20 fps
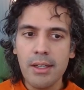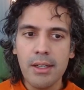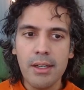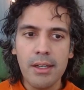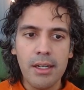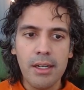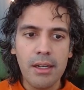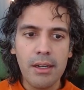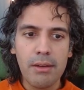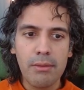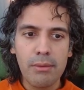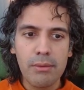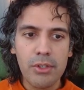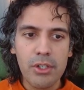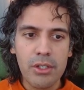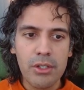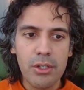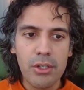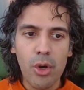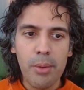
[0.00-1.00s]
Yeah,
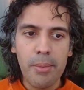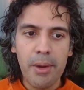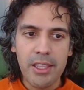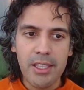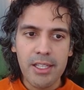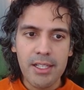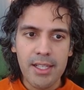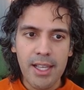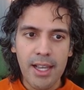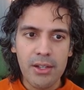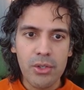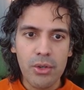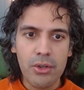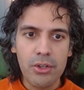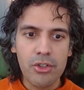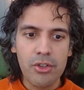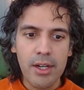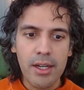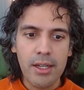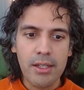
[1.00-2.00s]
just know about this XOR
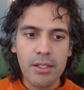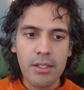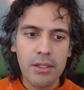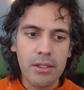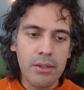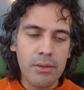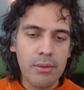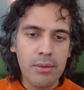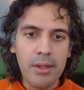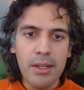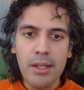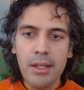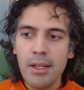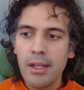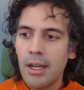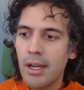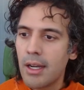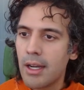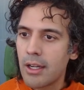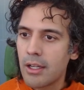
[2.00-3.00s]
trick. So
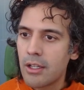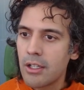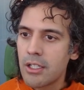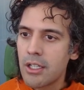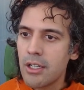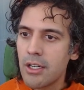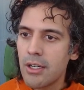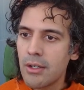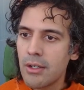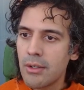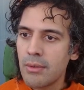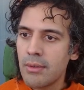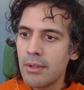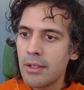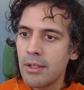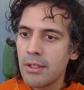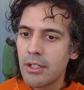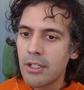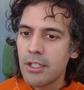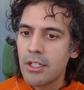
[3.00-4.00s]
good to know, good to